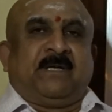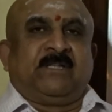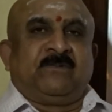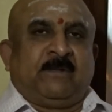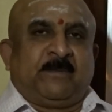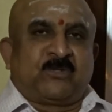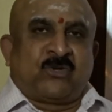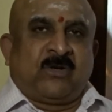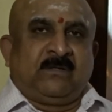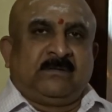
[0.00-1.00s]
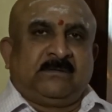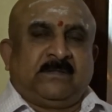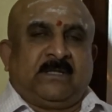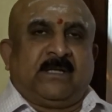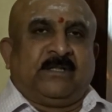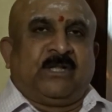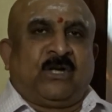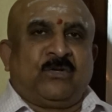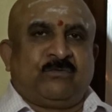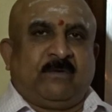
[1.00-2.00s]
Mother will be strong.
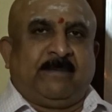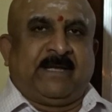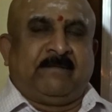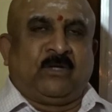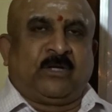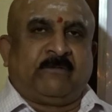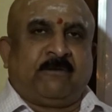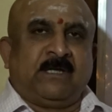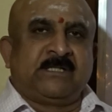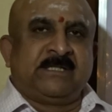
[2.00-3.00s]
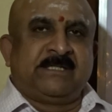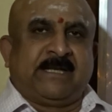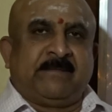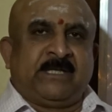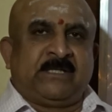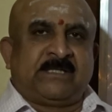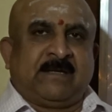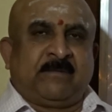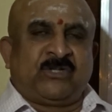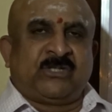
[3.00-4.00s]
The house will be having a lot of functions,
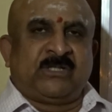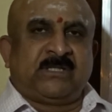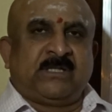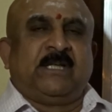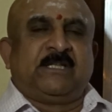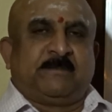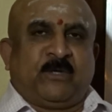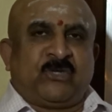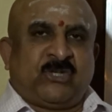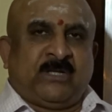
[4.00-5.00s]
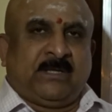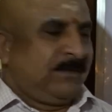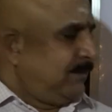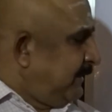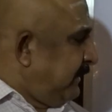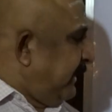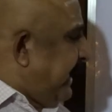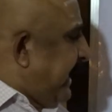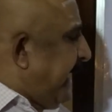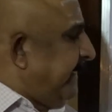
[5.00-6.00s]
ceremonies, celebrations, spiritual
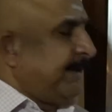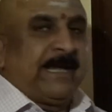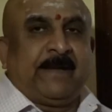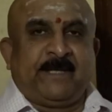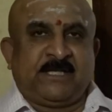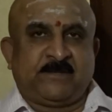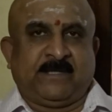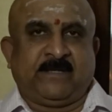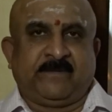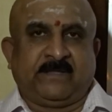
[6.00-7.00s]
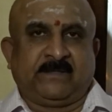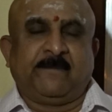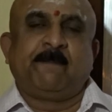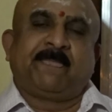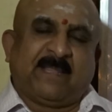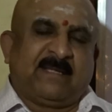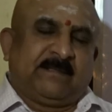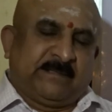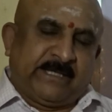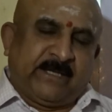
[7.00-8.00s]
and happiness part of it.
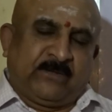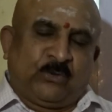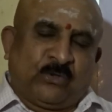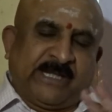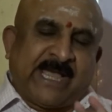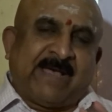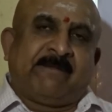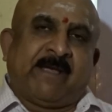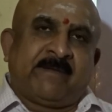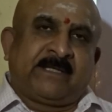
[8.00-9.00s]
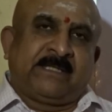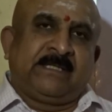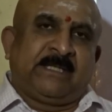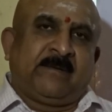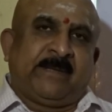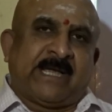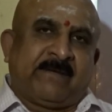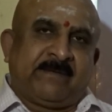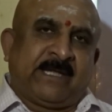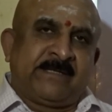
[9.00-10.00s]
Though they have everything, they'll
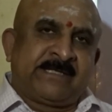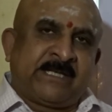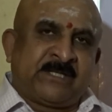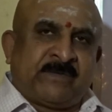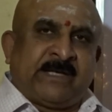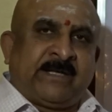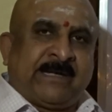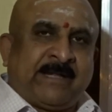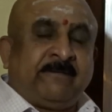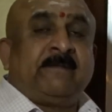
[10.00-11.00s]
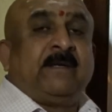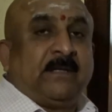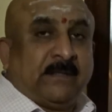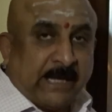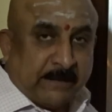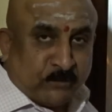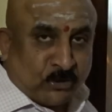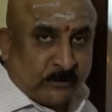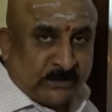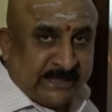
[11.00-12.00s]
be having unsatisfied life.
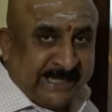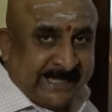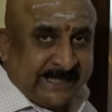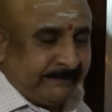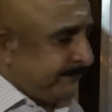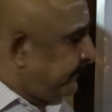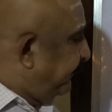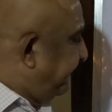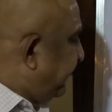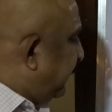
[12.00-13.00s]
I'm talking about the native.